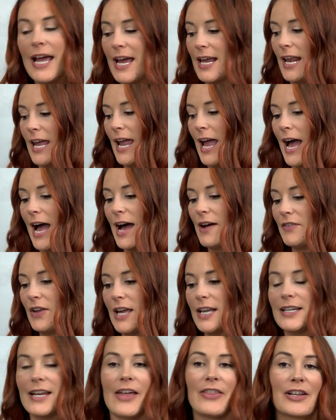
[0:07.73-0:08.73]
and I have
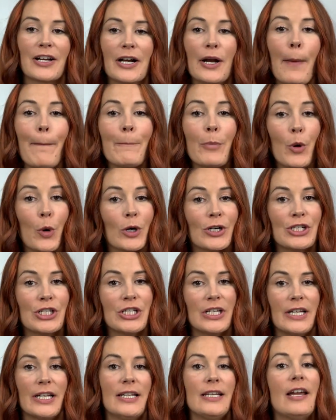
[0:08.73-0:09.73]
another
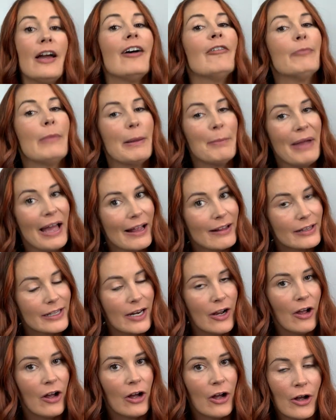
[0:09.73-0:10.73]
portion of my Pallet
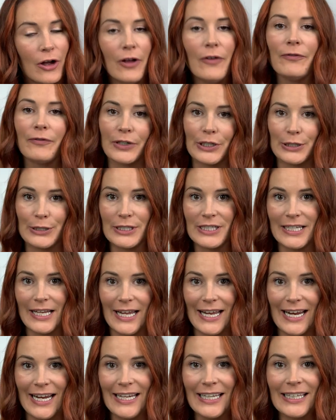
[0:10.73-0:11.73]
haul for you
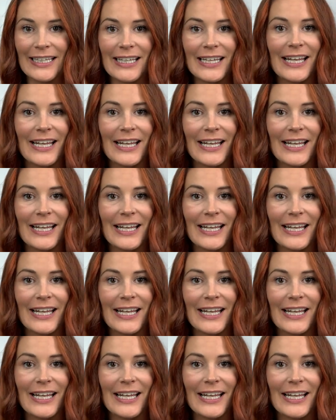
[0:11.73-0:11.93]
today.